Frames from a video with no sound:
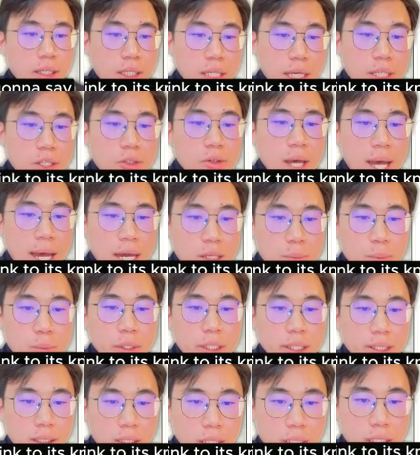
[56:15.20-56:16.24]
can you add a
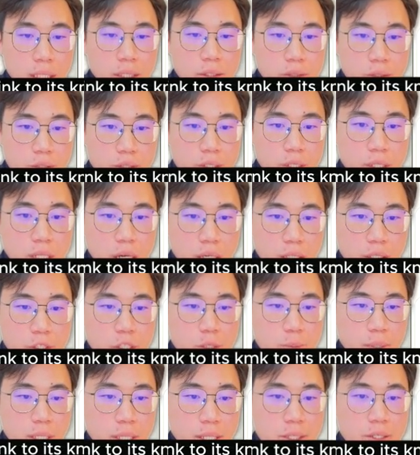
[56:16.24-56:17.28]
booking link to its
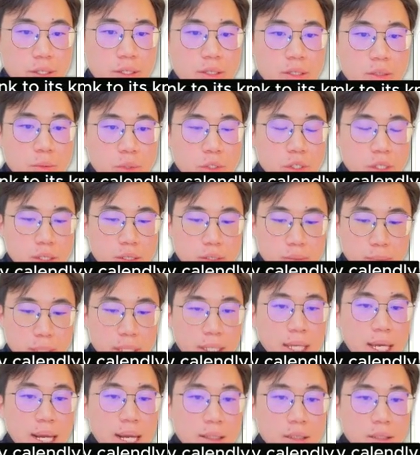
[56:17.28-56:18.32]
knowledge base, which is my
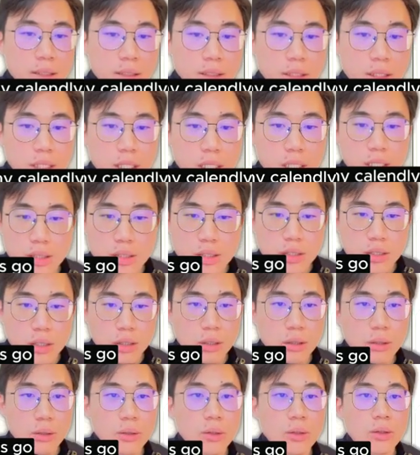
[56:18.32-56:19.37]
Calendly? Let's
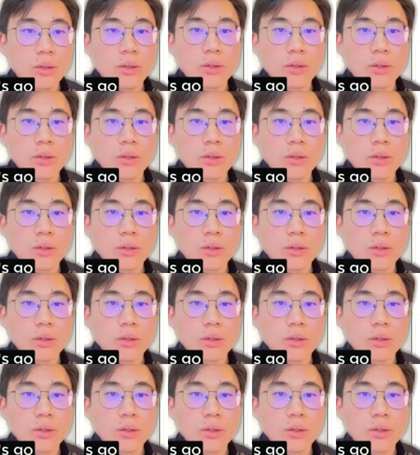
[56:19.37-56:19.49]
go.